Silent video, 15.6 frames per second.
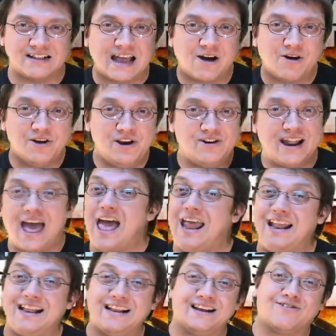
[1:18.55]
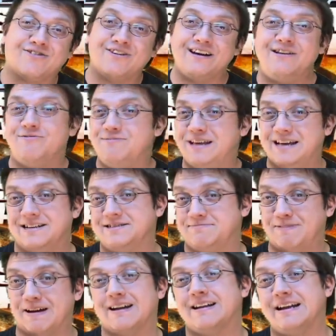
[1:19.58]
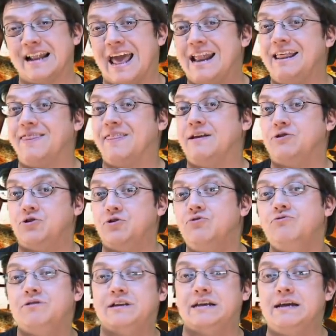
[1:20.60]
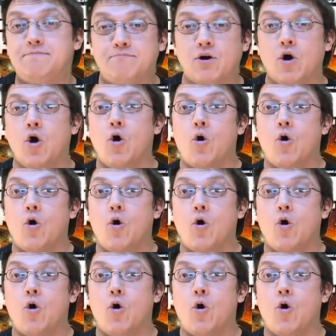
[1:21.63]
Now, you're not going to be expecting anything too deep